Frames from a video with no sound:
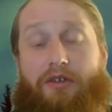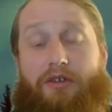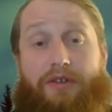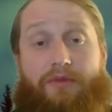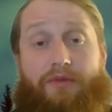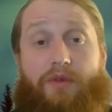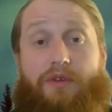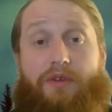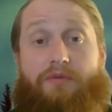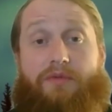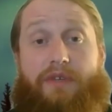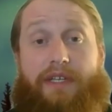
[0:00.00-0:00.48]

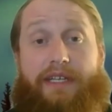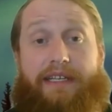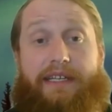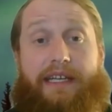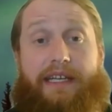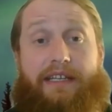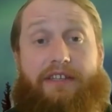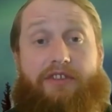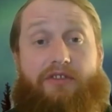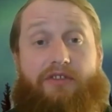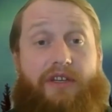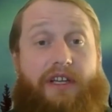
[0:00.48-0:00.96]
And when we
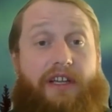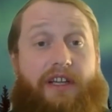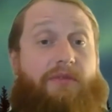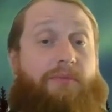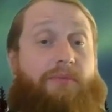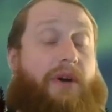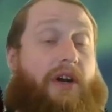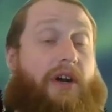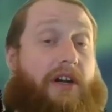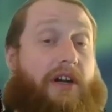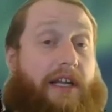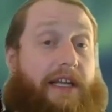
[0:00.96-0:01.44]
get to another
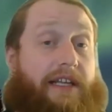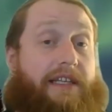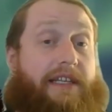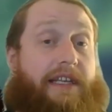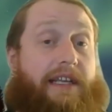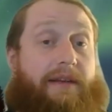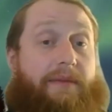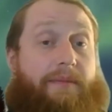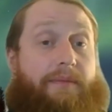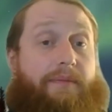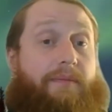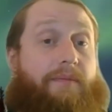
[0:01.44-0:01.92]
part, I
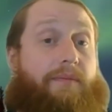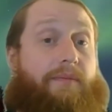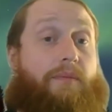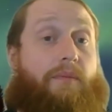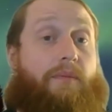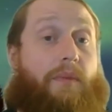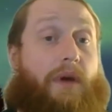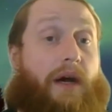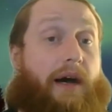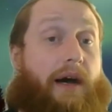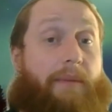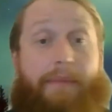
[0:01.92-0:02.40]
did
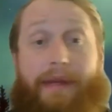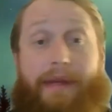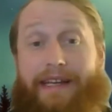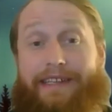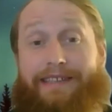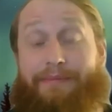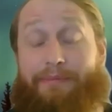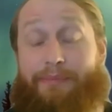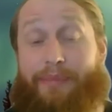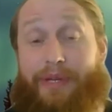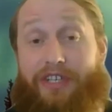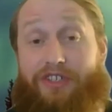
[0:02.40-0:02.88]
make
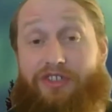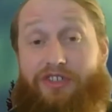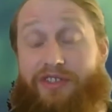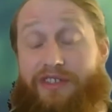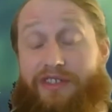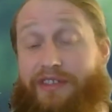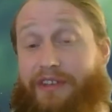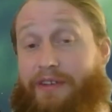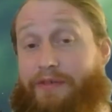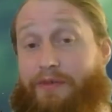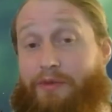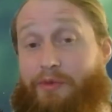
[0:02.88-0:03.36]
some
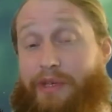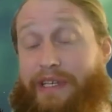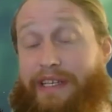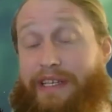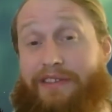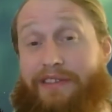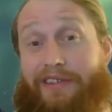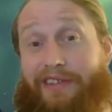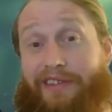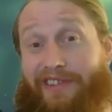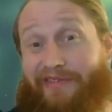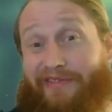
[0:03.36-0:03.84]
pictures of a
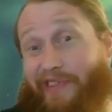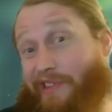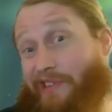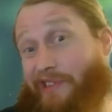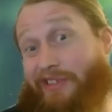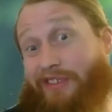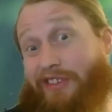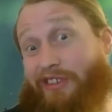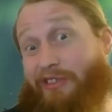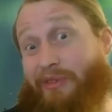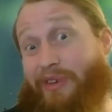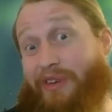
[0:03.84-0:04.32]
weasel. If you
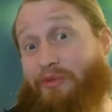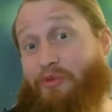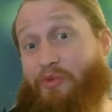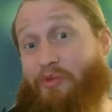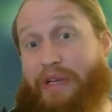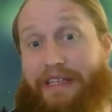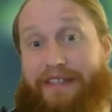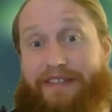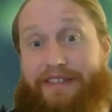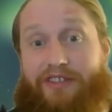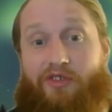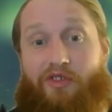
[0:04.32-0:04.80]
don't know what a
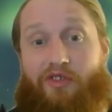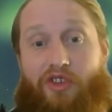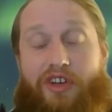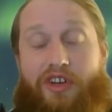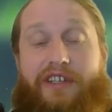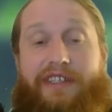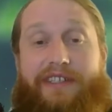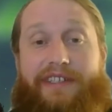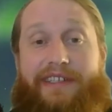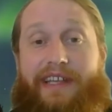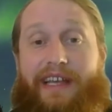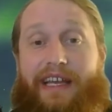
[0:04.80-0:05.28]
weasel
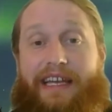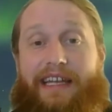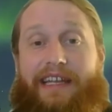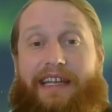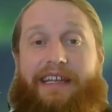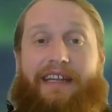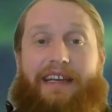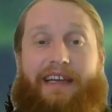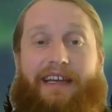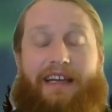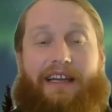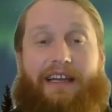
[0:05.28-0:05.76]
looks like,
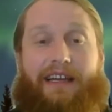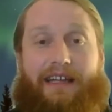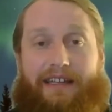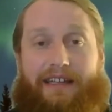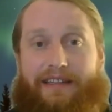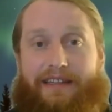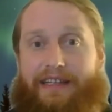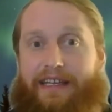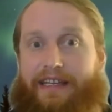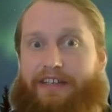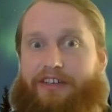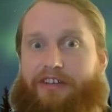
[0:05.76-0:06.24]

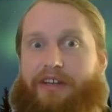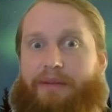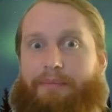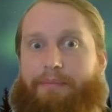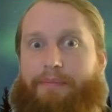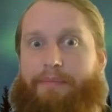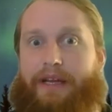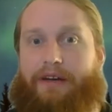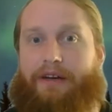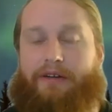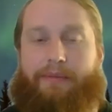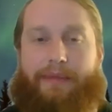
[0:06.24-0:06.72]
then you can
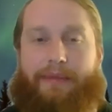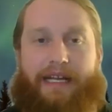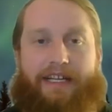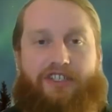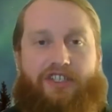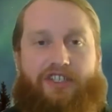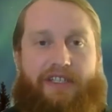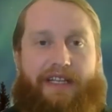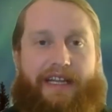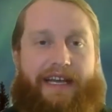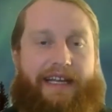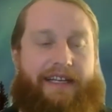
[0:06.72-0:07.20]
better
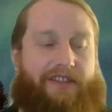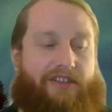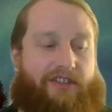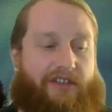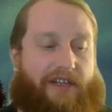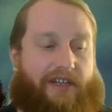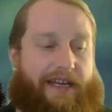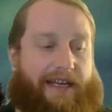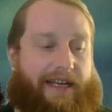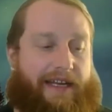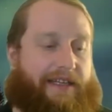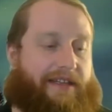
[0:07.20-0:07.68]
imagine that in
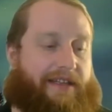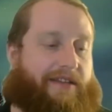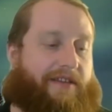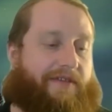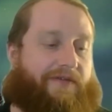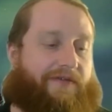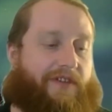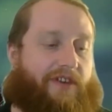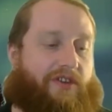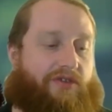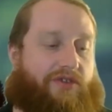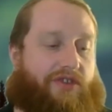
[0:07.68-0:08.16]
your head in the
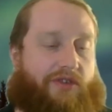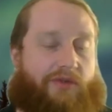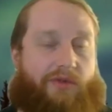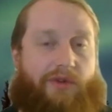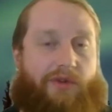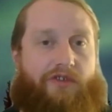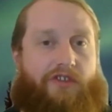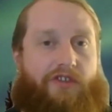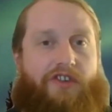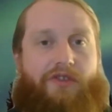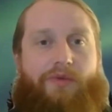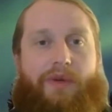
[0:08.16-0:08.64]
future
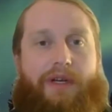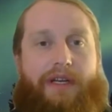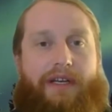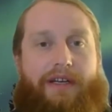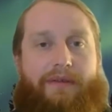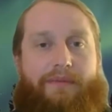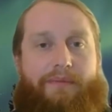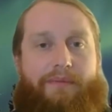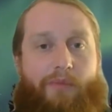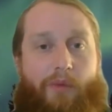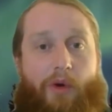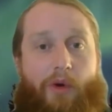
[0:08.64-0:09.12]
when we read
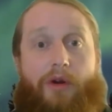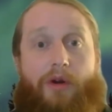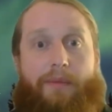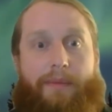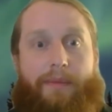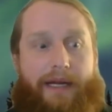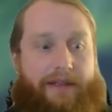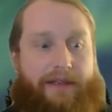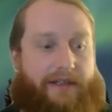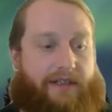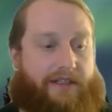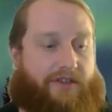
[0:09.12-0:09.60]
more
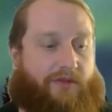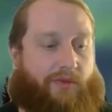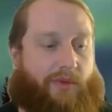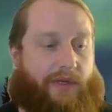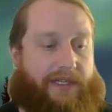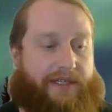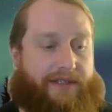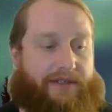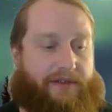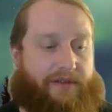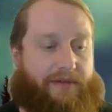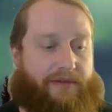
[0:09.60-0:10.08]
about this
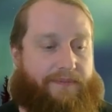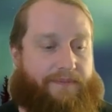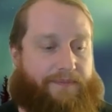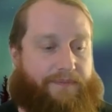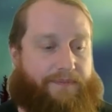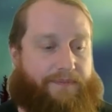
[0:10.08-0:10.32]
weasel.